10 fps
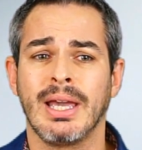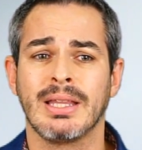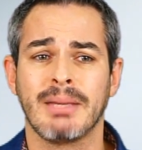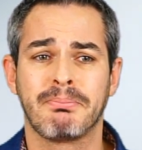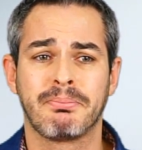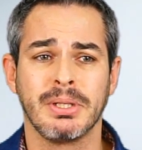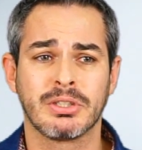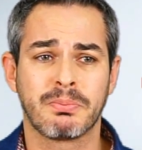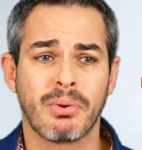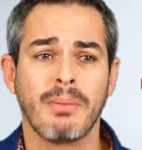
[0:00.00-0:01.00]
and
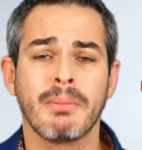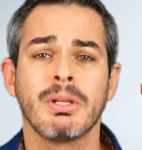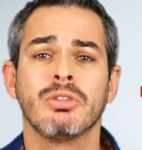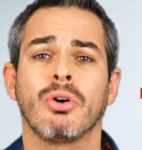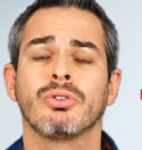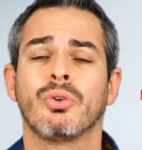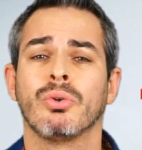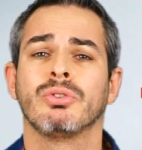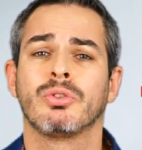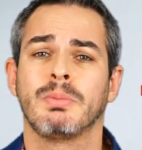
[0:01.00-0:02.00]
it's probably not
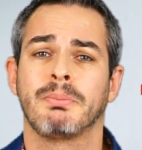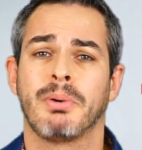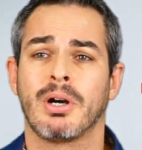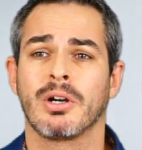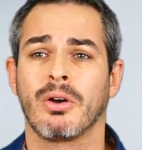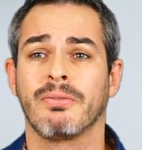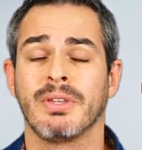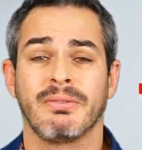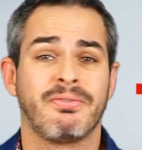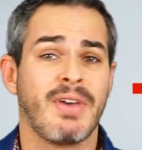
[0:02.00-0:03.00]
going to be part of
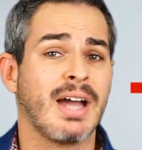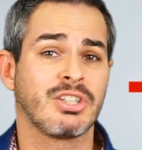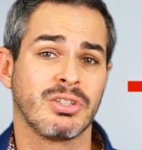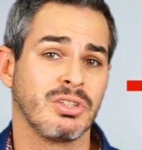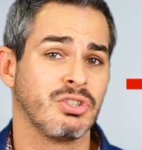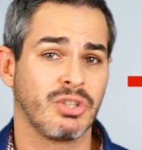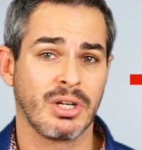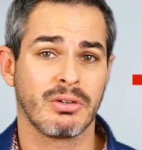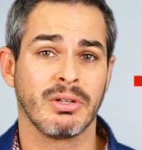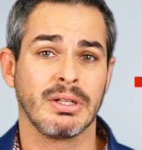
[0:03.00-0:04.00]
the fashion in
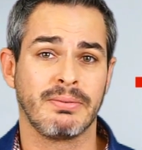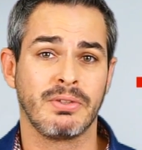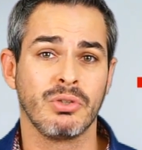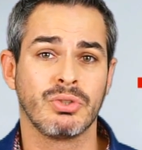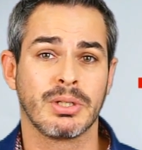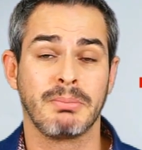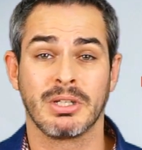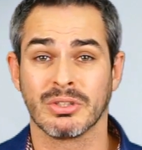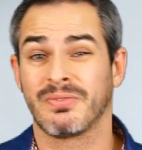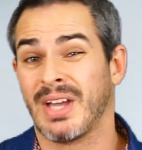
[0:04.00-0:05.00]
general in the future,
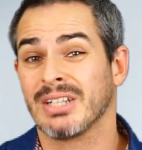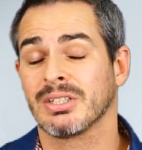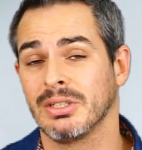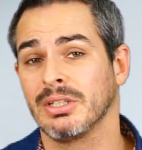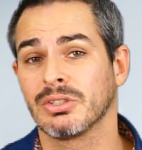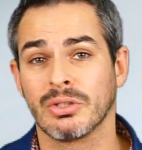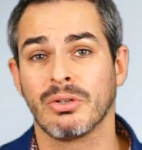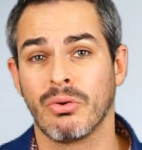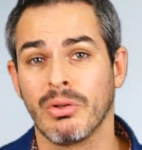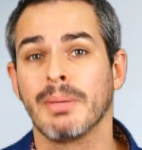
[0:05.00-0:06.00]
because fashion is
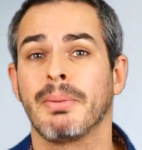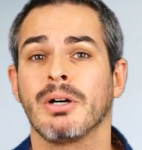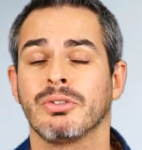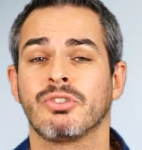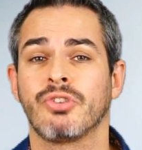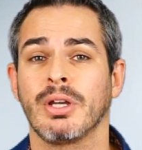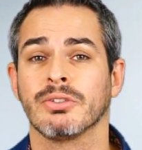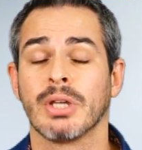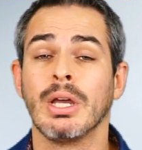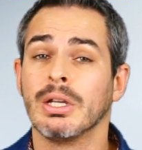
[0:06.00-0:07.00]
all about the trends.